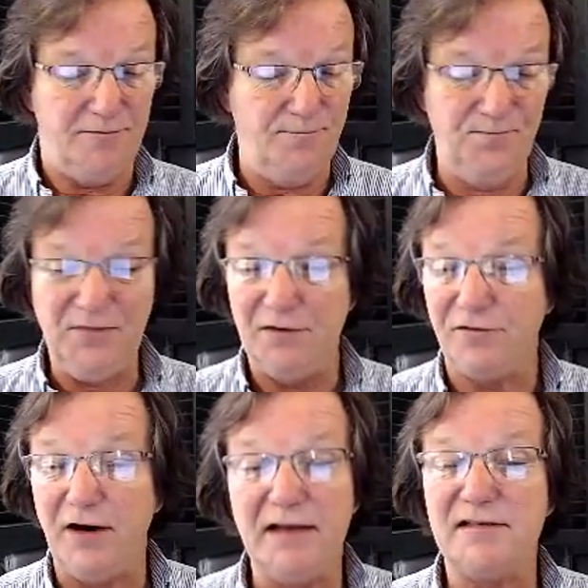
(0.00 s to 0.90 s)
in
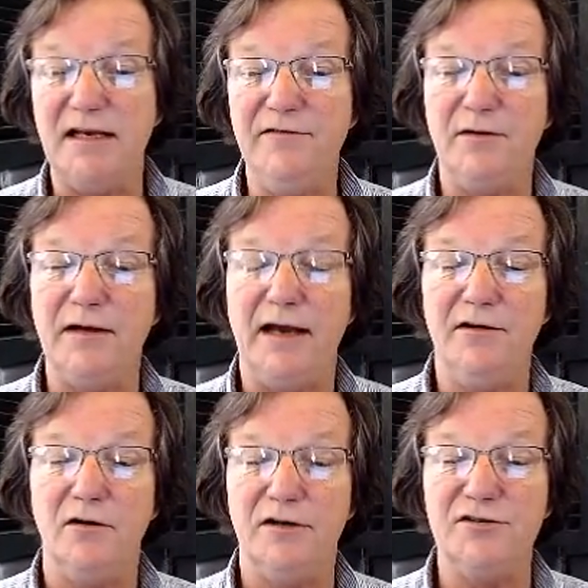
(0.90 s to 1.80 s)
France, they even, uh,
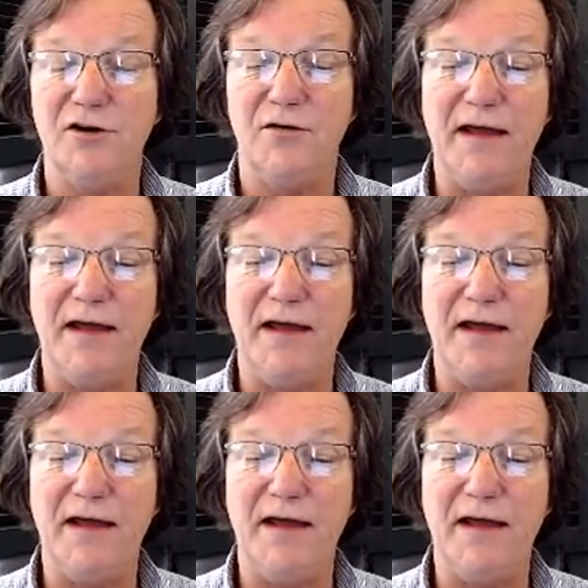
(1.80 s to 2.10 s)
you know, as you know,